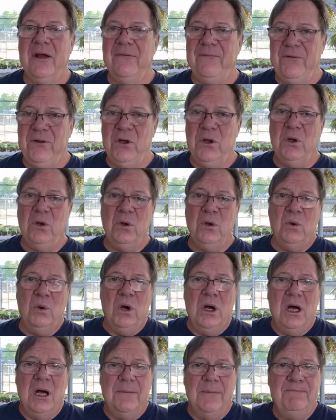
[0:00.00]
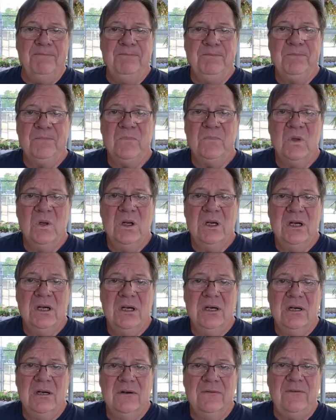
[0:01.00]
If you
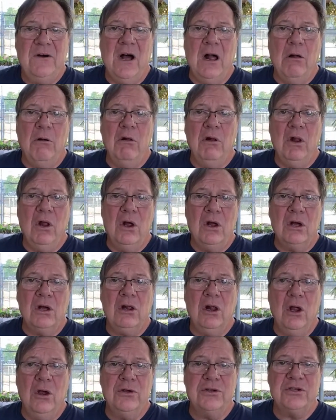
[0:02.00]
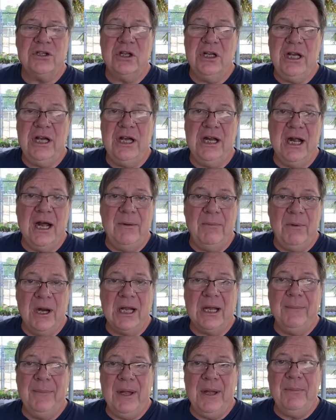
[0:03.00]
follow along closely, and I
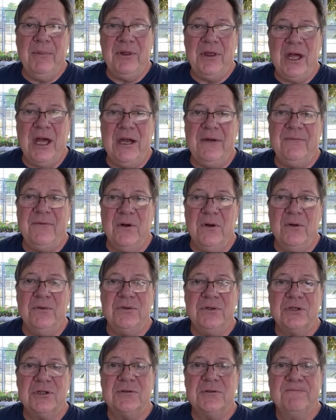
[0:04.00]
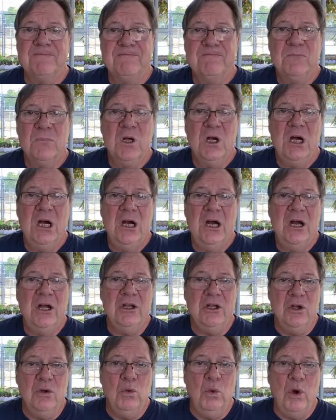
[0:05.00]
recommend with headphones,
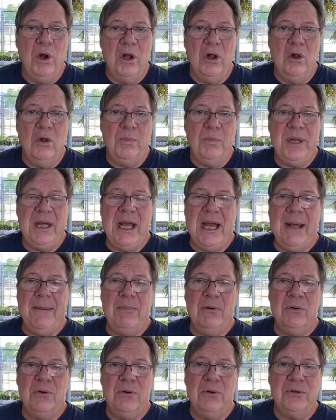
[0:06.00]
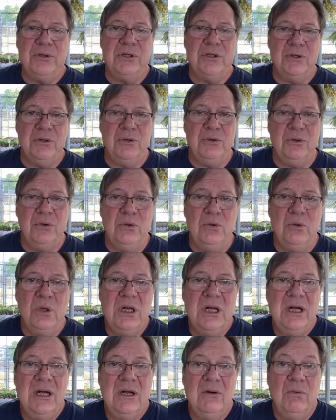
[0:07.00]
you will be able to
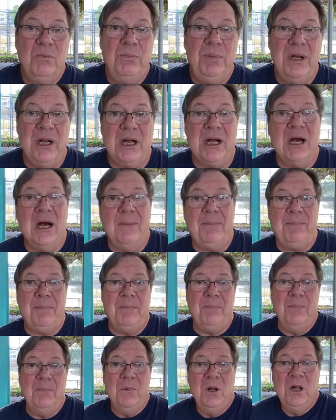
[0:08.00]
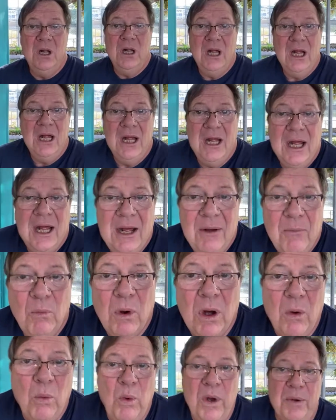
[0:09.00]
pick up
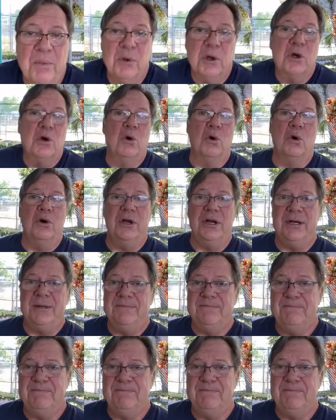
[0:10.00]
what we recorded.